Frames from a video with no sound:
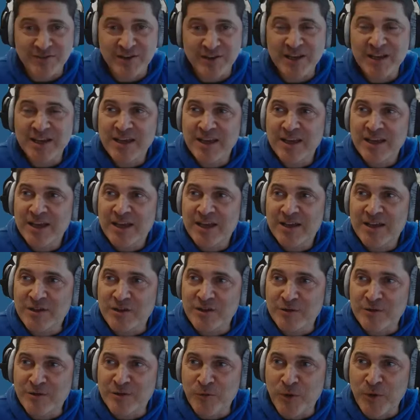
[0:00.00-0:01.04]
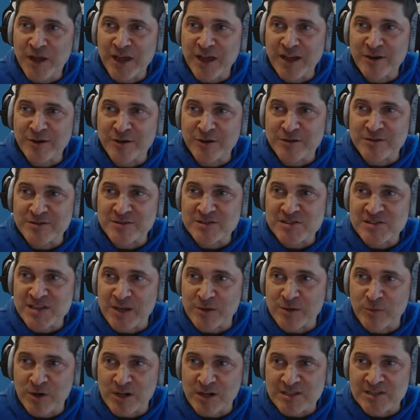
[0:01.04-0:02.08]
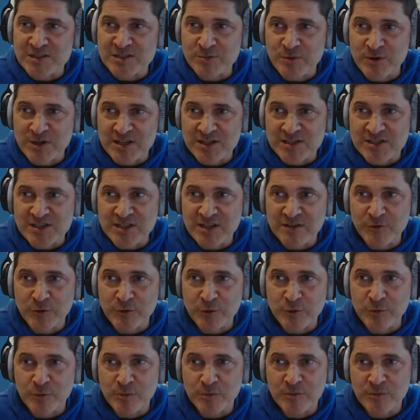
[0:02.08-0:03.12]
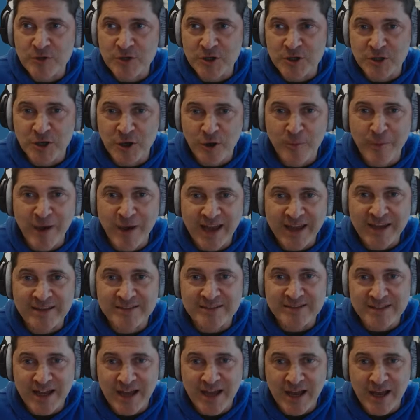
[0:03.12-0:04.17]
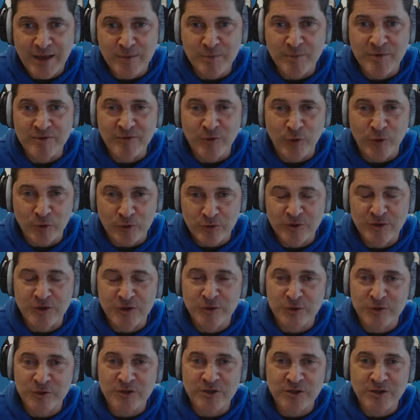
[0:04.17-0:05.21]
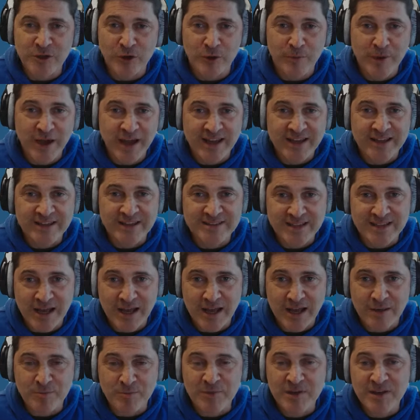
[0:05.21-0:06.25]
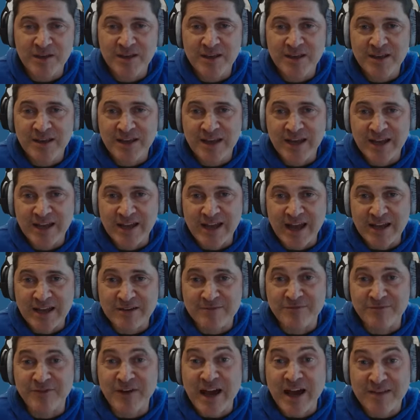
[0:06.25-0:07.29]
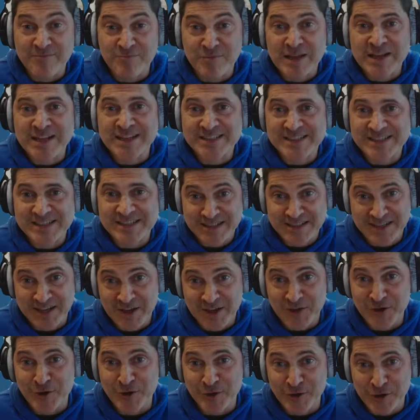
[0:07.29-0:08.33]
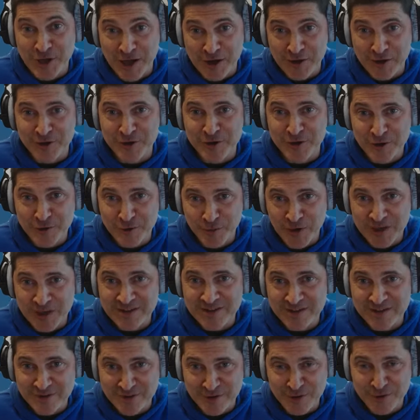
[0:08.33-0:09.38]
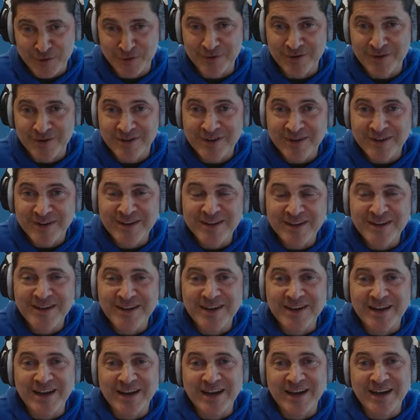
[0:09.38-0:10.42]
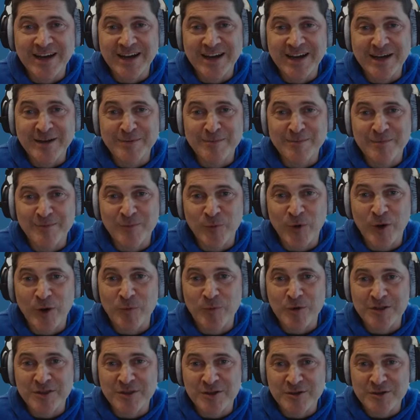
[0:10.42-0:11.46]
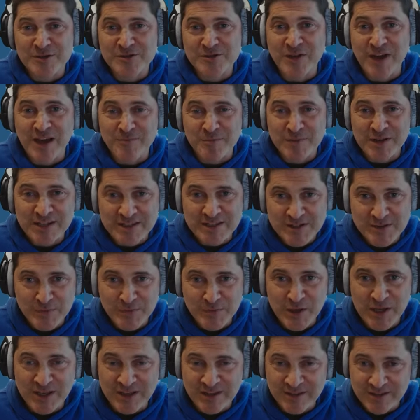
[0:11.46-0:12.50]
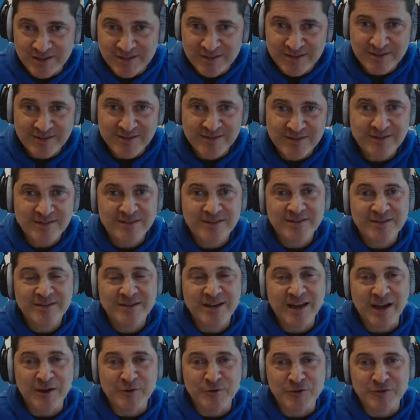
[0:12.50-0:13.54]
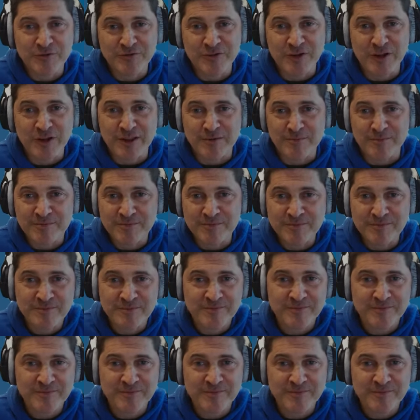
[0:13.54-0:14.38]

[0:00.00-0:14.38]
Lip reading: If the way I heard it said once was, if you could go back in time, if older you could go back in time and had 5 minutes to tell your younger you what to do, what would those 5 minutes be? How would you fill them?